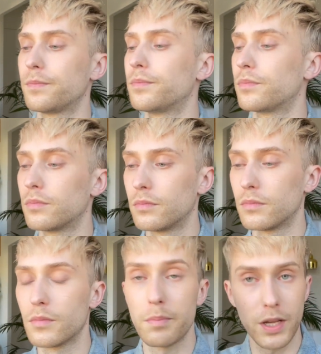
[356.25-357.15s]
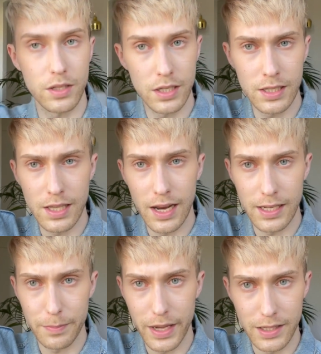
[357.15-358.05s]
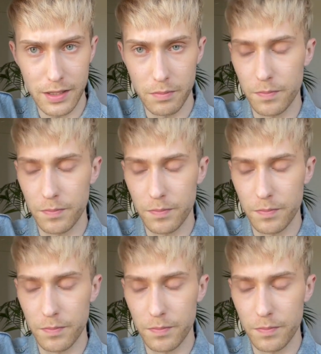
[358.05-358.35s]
mm, because this is the lace based,